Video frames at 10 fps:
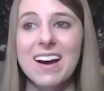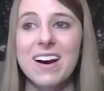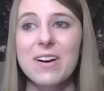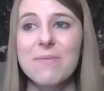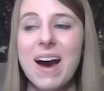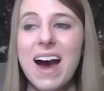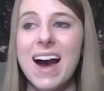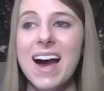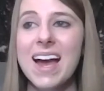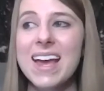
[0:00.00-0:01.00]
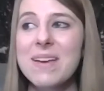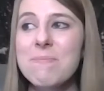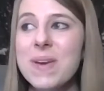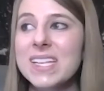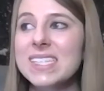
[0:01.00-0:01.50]
I
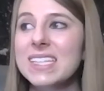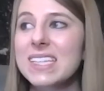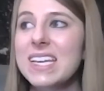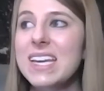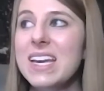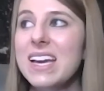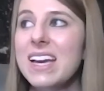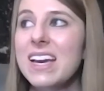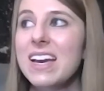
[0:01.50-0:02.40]
basically...